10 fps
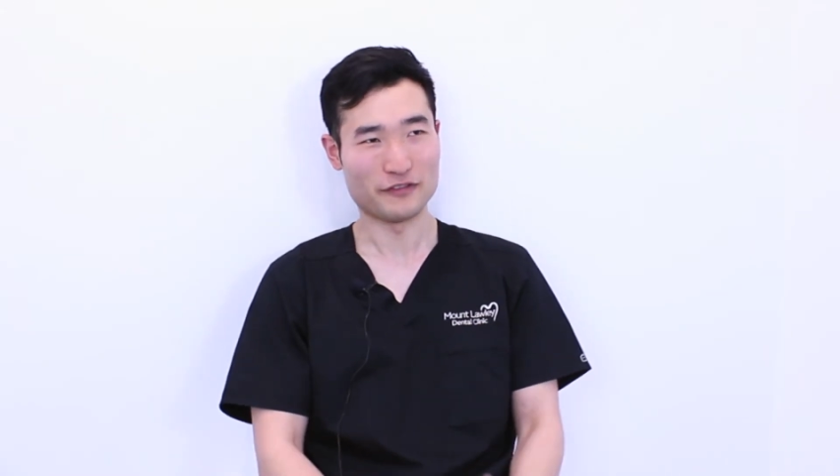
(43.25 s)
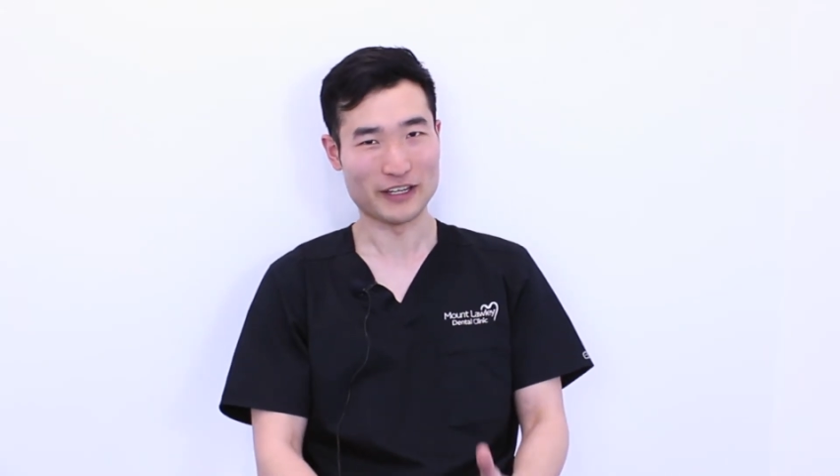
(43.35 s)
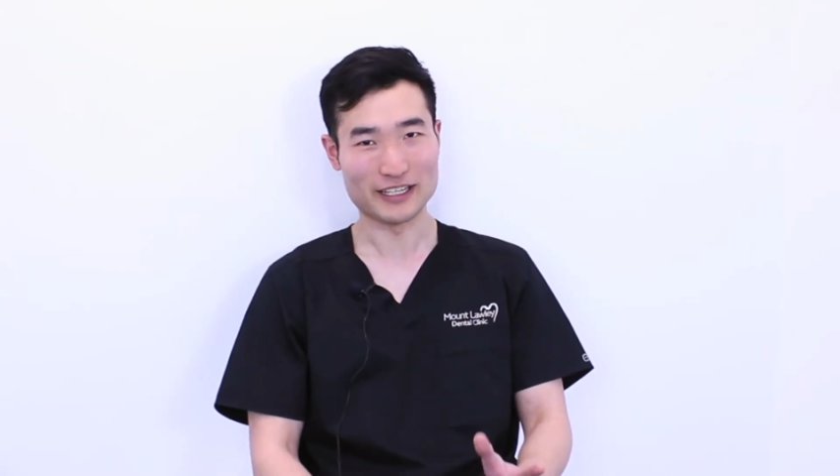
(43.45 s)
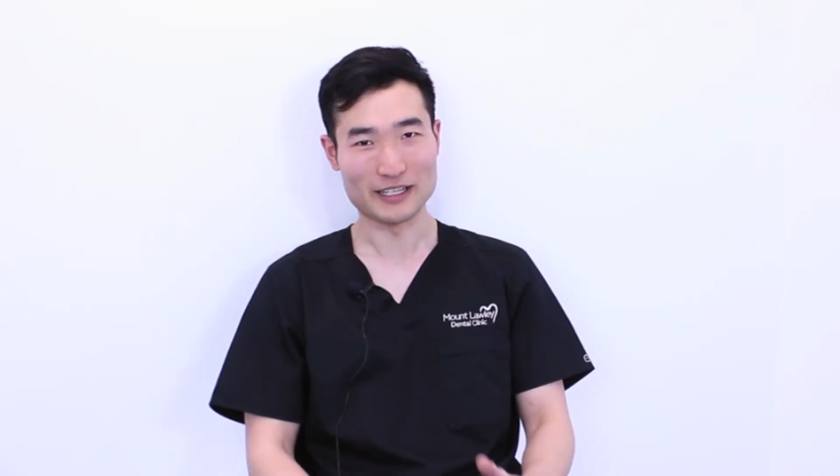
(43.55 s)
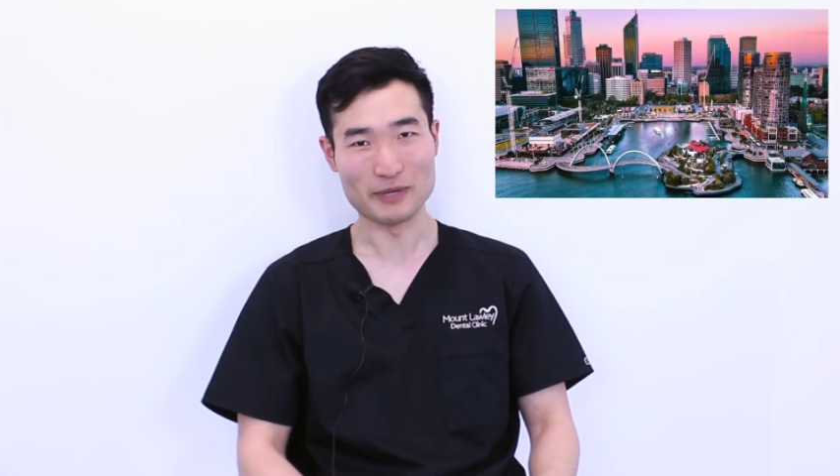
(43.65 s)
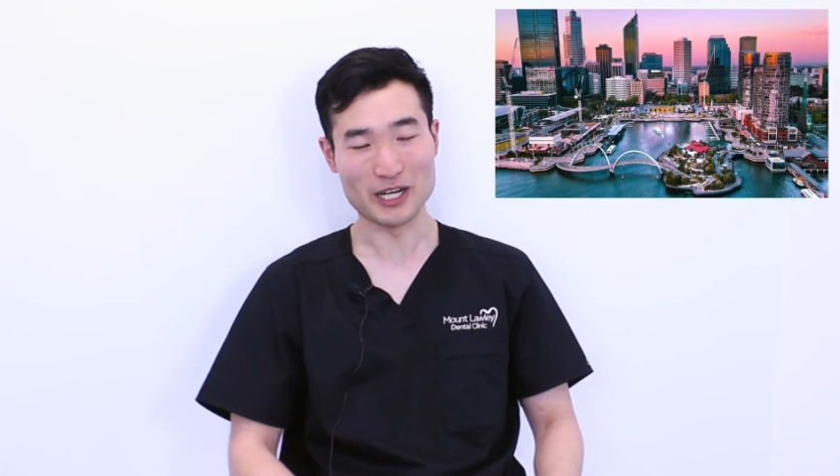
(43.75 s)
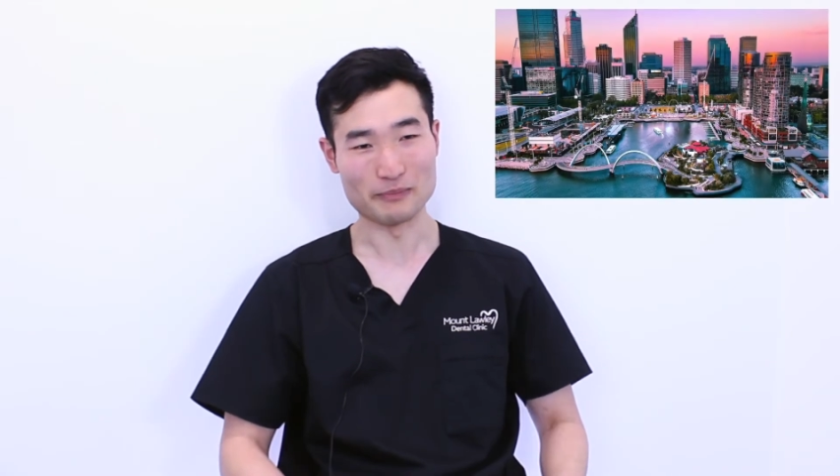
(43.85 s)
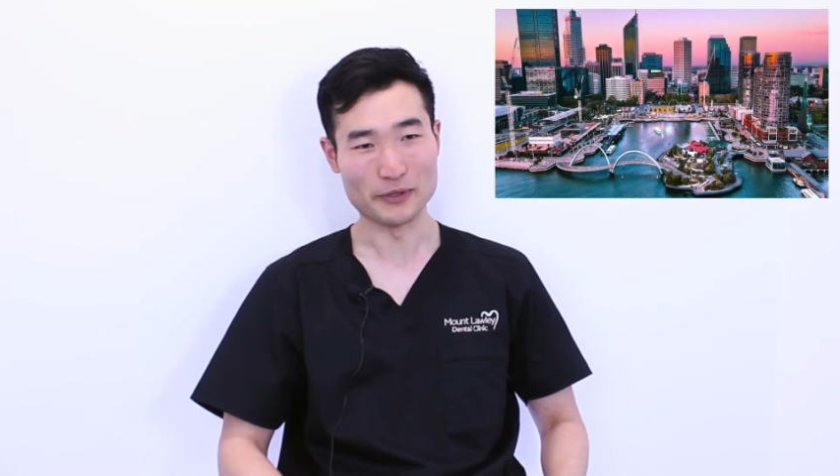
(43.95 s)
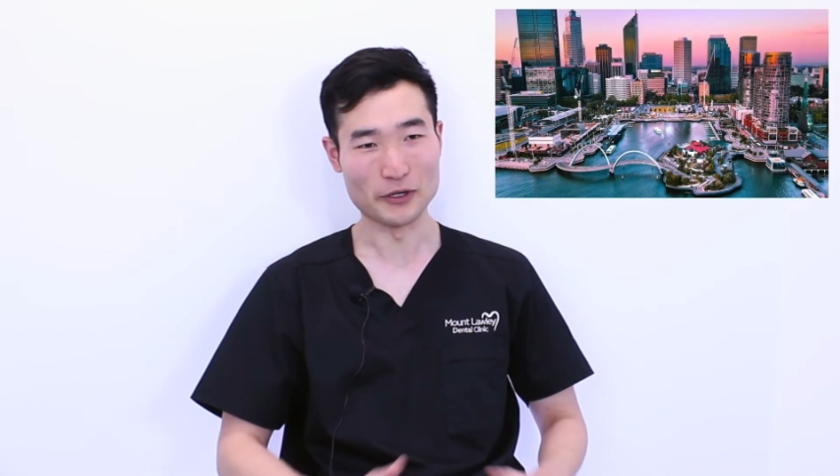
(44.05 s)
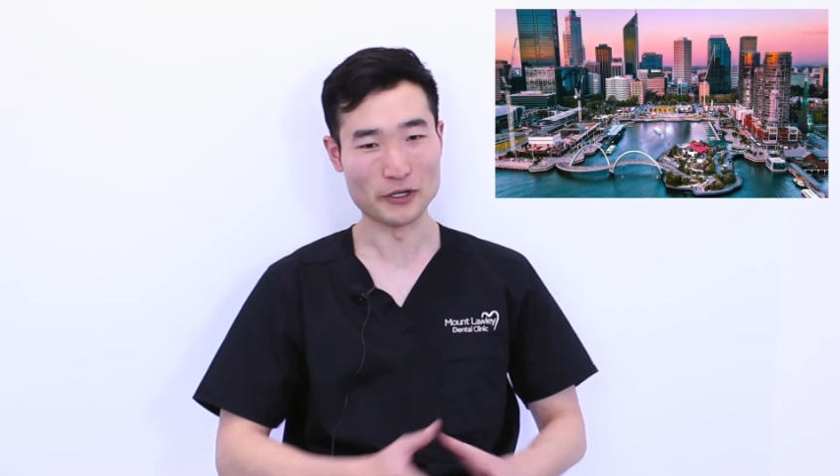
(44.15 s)
thing
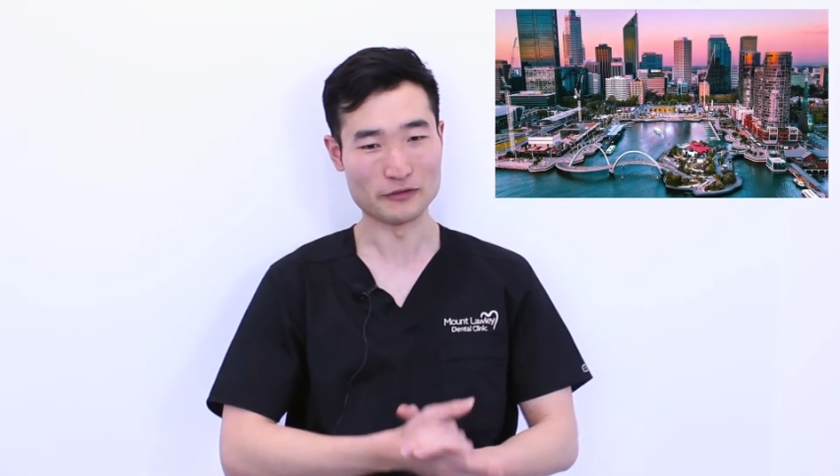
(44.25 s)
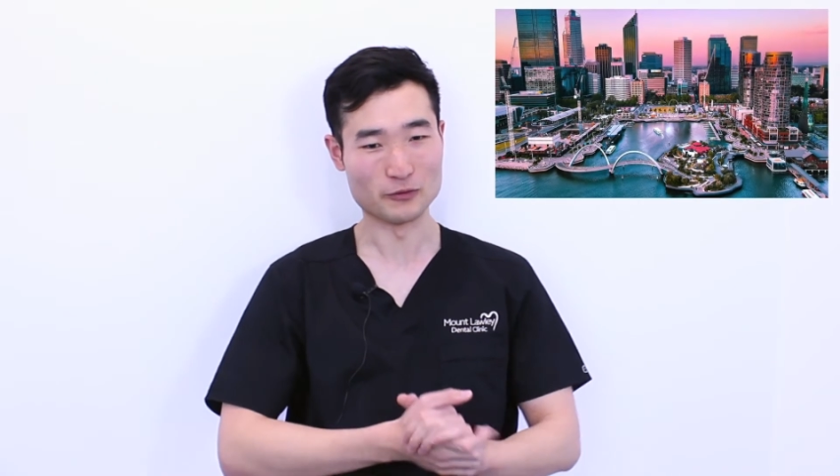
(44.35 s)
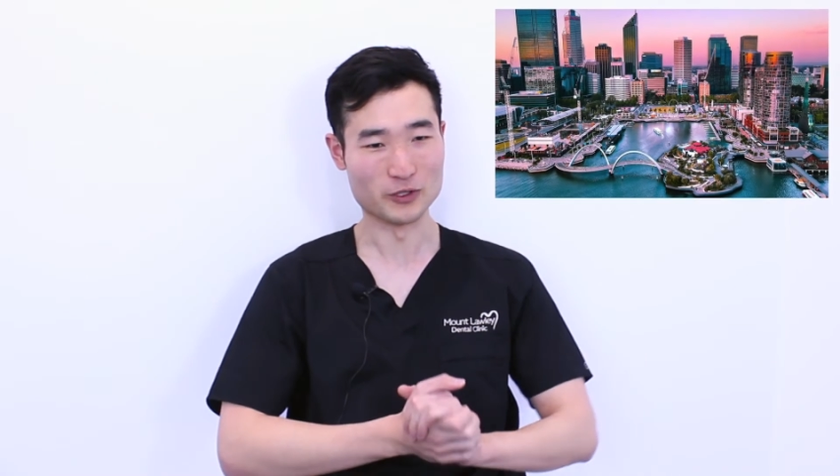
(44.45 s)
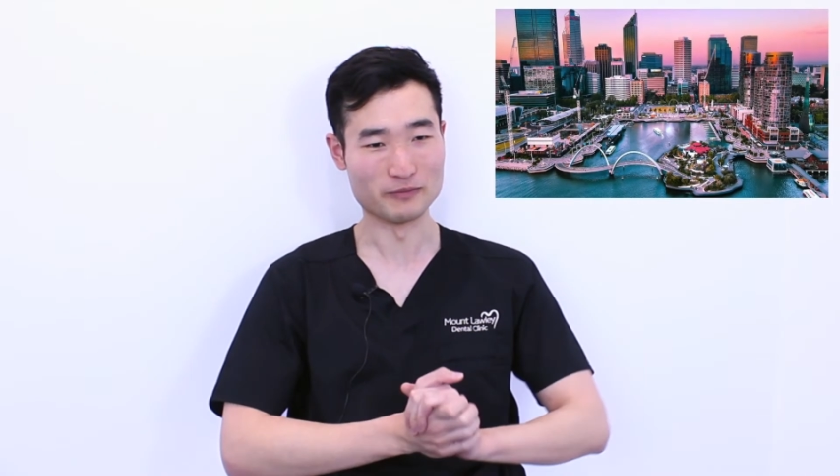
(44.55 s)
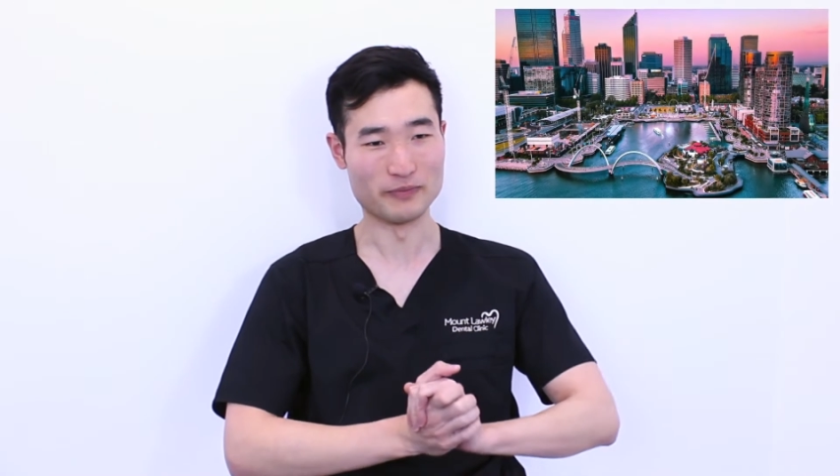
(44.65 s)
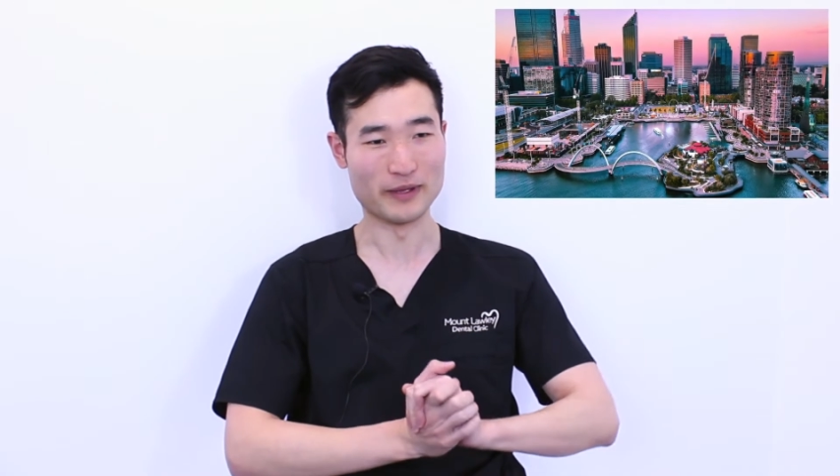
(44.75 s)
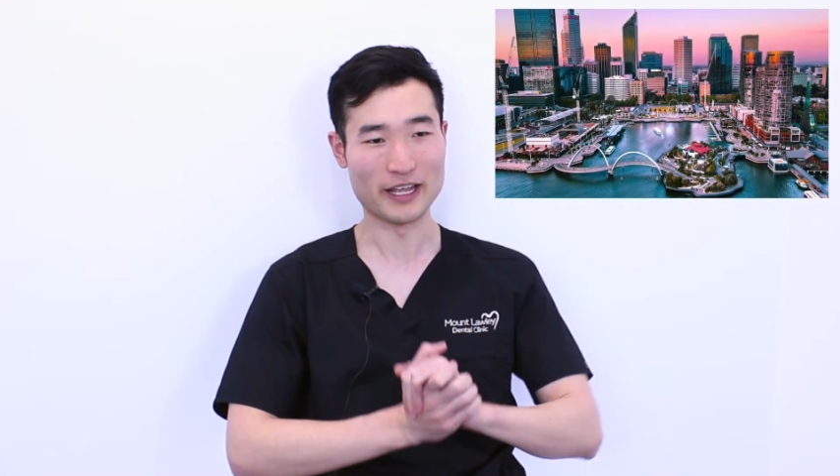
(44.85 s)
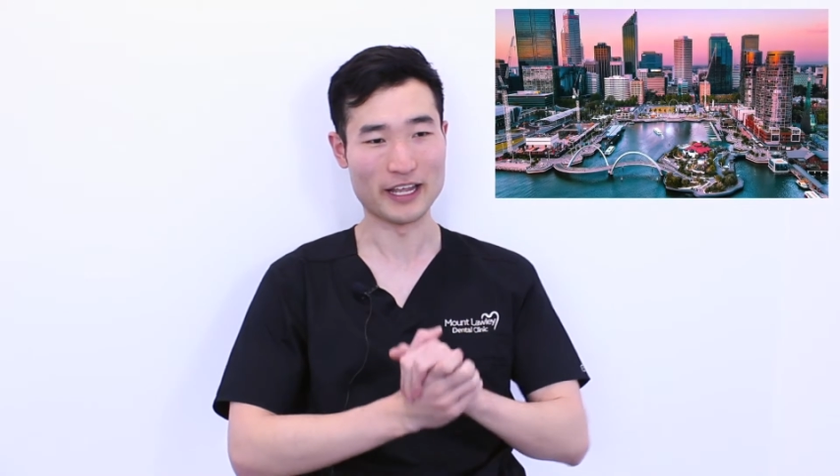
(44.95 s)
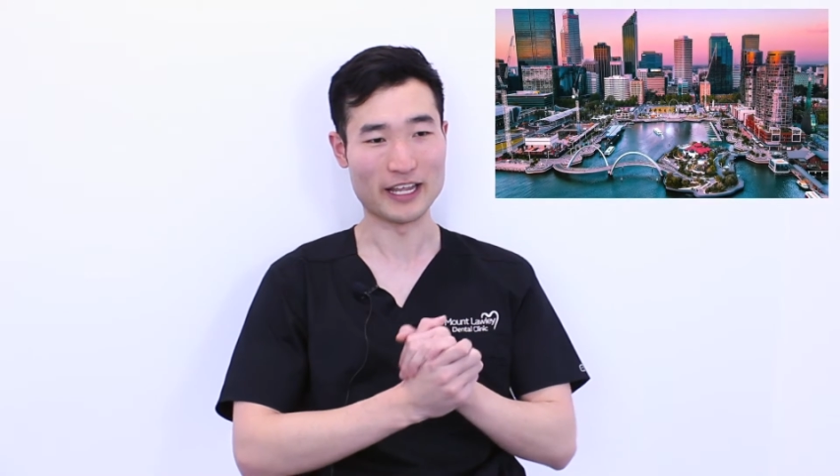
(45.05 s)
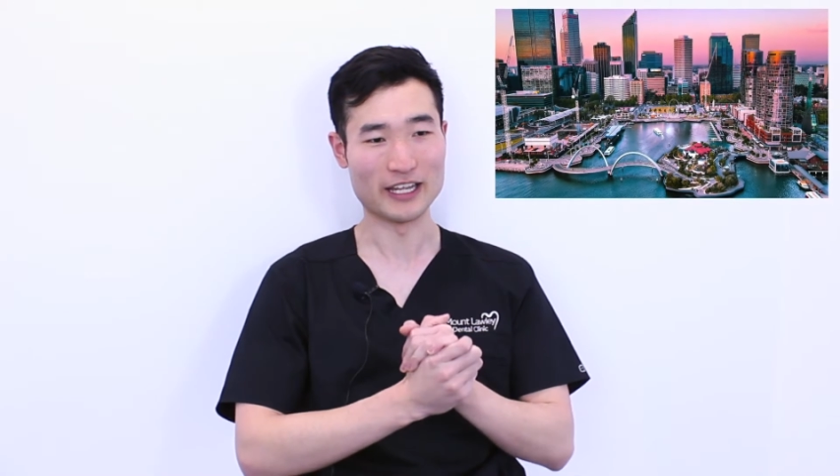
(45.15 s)
about Perth would
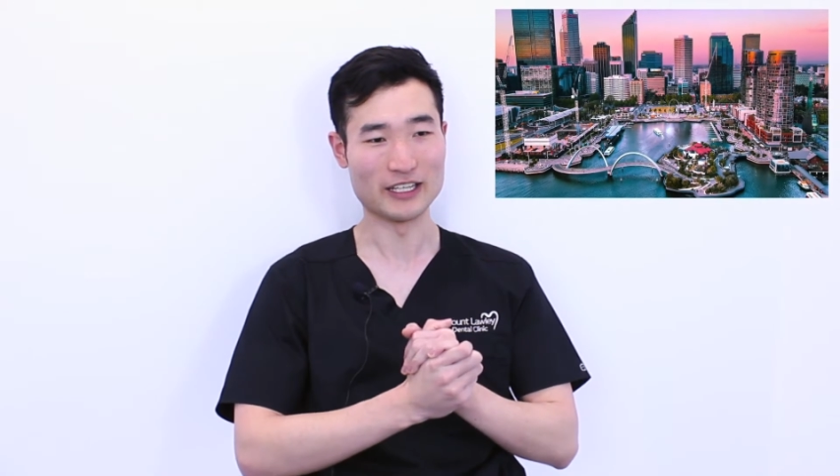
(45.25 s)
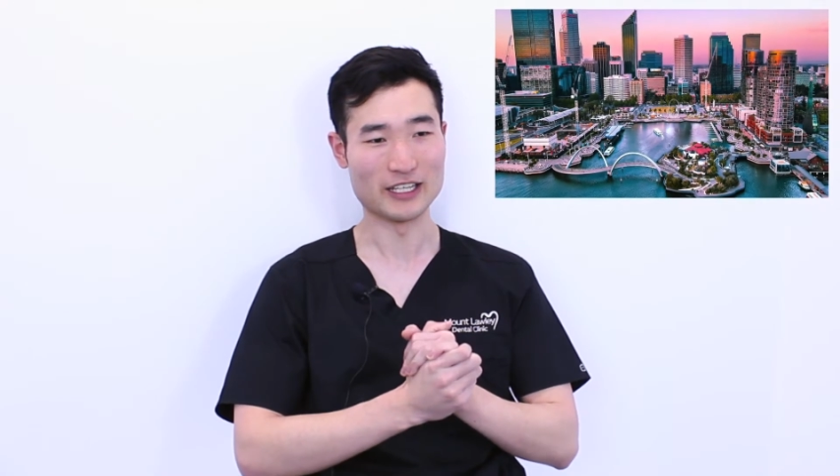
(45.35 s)
be,